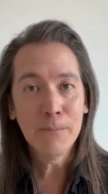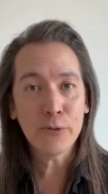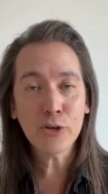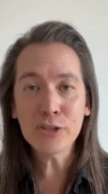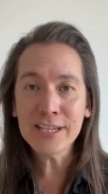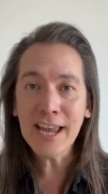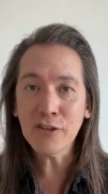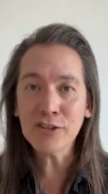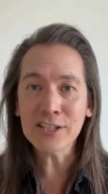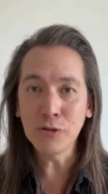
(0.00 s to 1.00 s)
you can see how
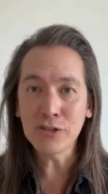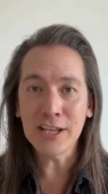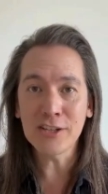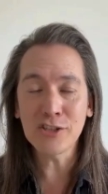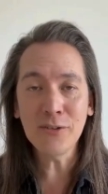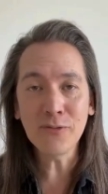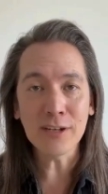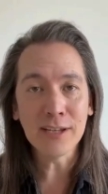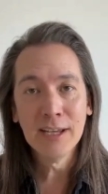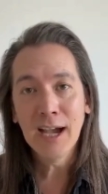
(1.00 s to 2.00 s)
the skill set has
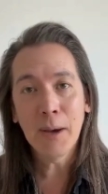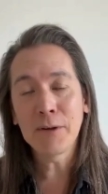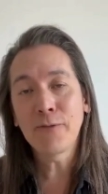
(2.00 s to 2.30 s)
shifted. I mean,